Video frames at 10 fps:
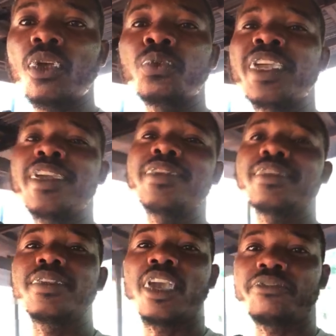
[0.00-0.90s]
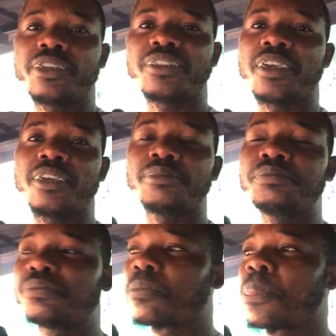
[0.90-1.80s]
we eat it every time,
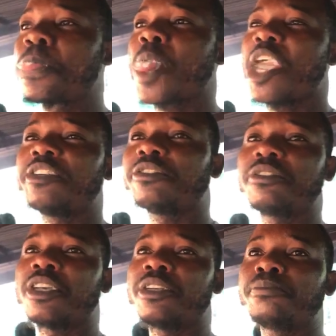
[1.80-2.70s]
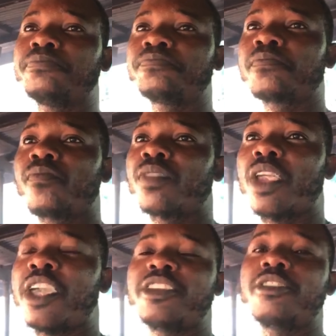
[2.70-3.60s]
anytime,
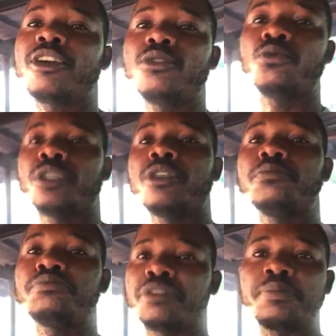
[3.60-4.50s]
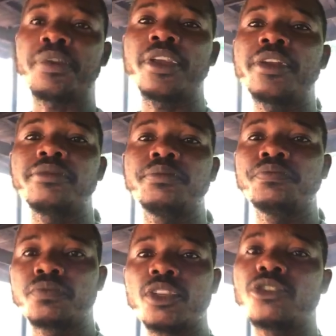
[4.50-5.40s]
anyhow we prepare it.
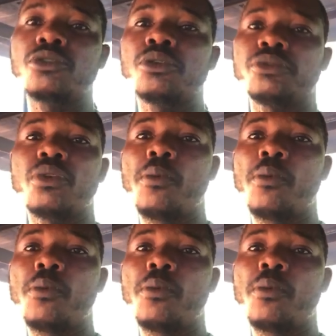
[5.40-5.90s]
It's good.